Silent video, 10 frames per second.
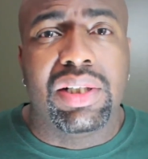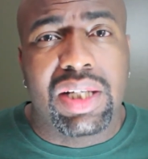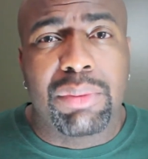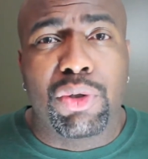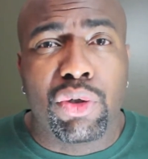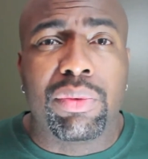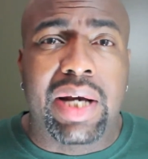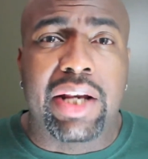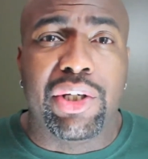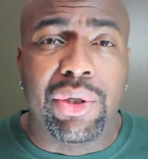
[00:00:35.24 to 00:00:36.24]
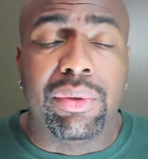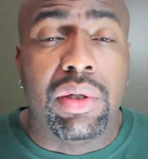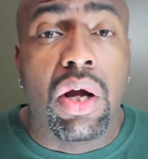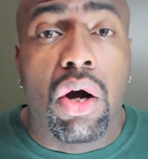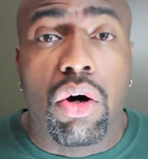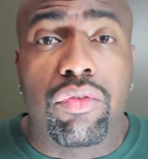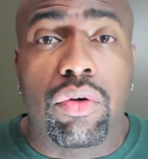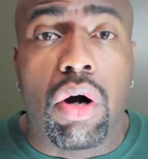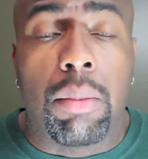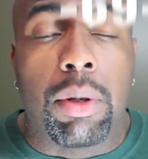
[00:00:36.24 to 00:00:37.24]
I'm doing what I do.
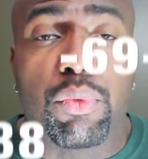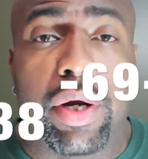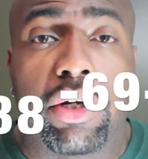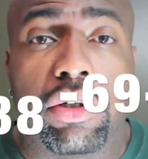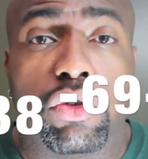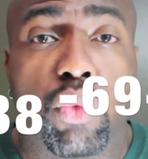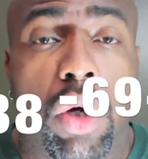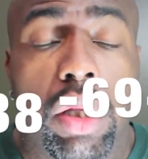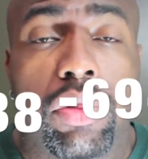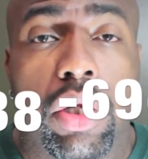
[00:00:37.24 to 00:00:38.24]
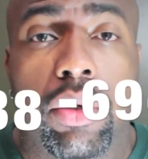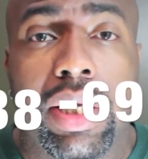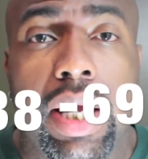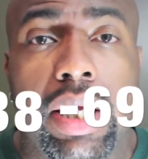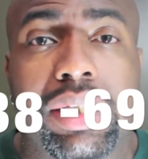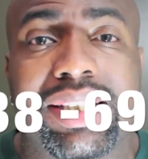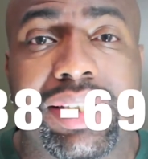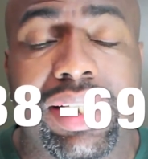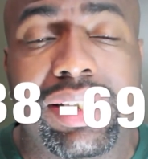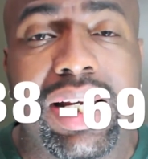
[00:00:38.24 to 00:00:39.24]
Overall, my record is 138,
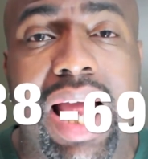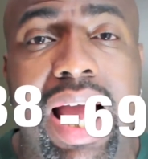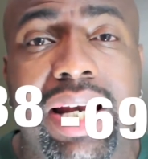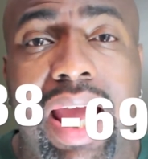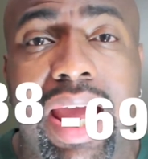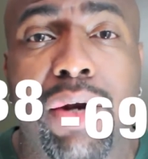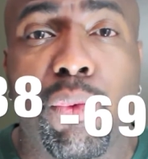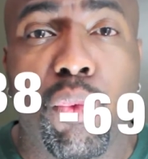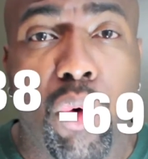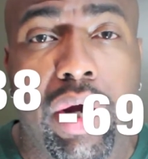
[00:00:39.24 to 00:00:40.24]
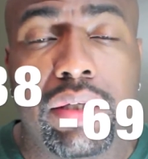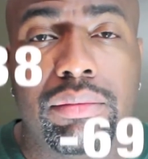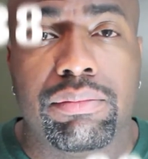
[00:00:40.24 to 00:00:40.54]
69, and 1.